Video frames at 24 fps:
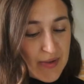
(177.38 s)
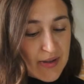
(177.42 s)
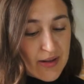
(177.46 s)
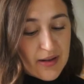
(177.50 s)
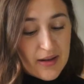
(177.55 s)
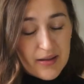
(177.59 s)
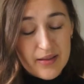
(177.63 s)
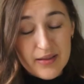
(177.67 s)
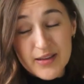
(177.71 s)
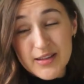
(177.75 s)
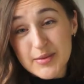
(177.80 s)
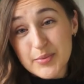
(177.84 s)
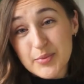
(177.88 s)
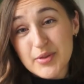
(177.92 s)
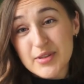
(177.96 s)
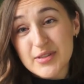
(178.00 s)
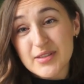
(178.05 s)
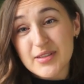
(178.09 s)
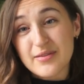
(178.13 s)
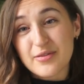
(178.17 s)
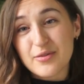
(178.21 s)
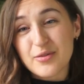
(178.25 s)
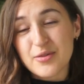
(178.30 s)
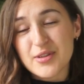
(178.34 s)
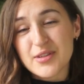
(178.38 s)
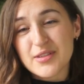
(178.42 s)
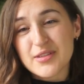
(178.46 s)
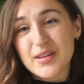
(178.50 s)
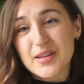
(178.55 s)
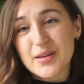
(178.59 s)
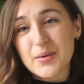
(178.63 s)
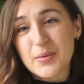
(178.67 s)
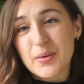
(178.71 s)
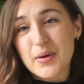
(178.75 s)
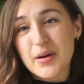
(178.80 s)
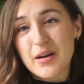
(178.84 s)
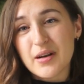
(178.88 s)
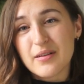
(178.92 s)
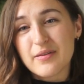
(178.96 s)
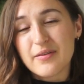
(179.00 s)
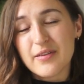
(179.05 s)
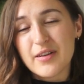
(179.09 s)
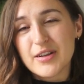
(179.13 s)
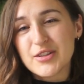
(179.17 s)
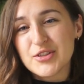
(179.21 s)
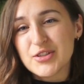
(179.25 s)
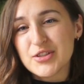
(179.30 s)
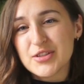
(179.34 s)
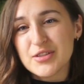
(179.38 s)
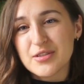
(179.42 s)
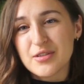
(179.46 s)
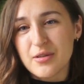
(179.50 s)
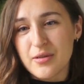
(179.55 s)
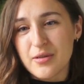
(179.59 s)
And this purse, of course, I wear if I just